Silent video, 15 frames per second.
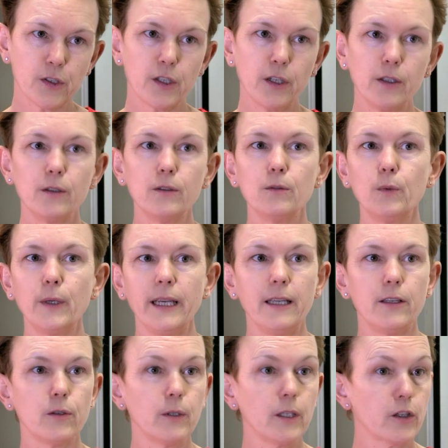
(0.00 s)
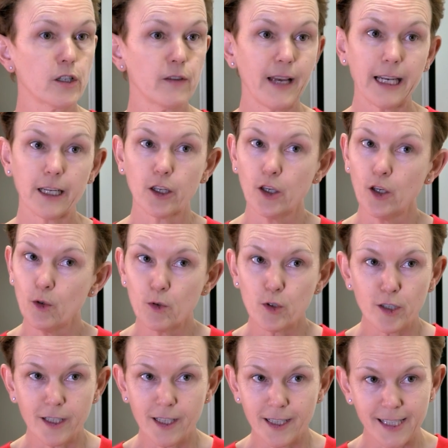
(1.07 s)
So we do a lot of
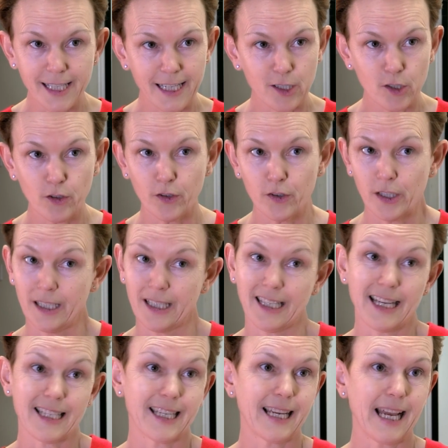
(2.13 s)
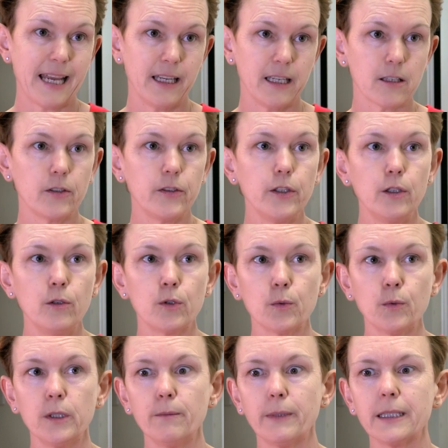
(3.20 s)
elocution at St George's. That again is
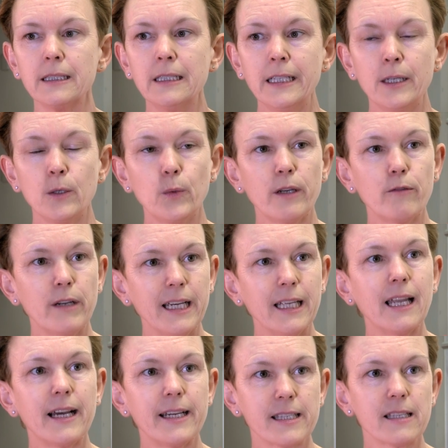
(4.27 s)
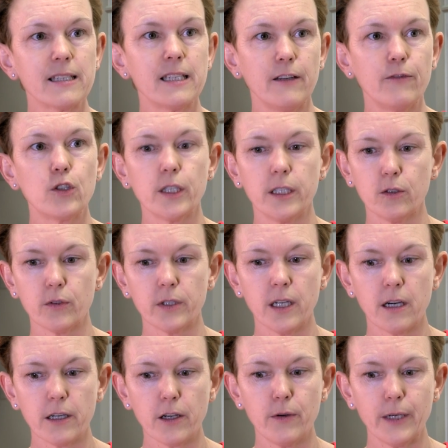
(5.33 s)
unusual, but we realise that if children
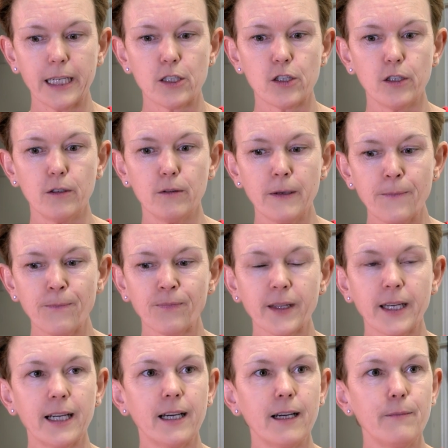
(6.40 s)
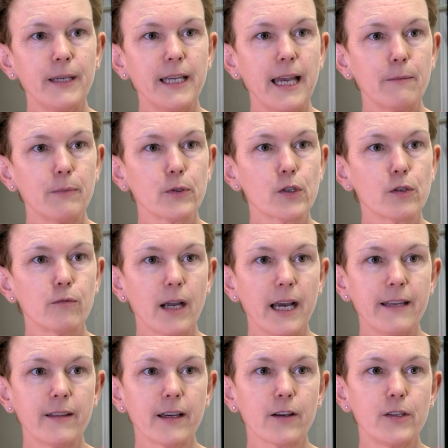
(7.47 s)
are going to be able to
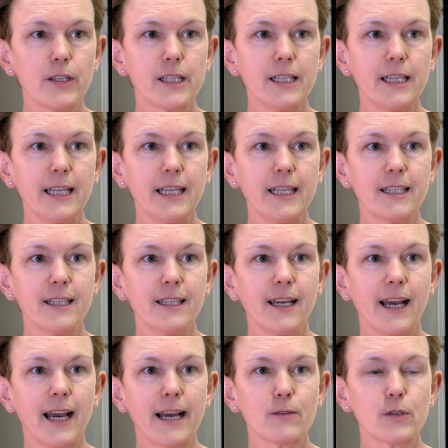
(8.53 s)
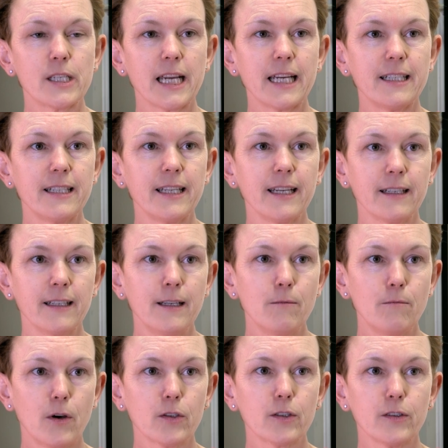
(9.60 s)
write, they're going to need outstanding
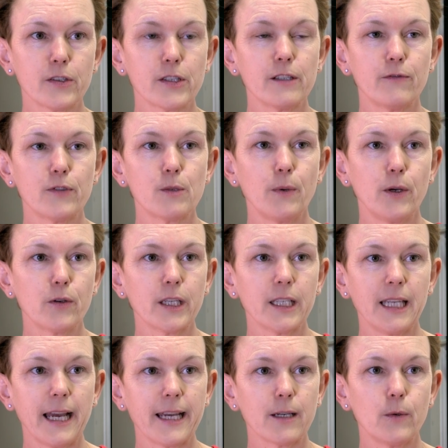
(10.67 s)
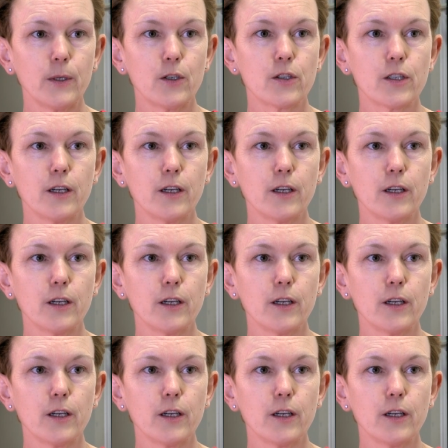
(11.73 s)
models of spoken language.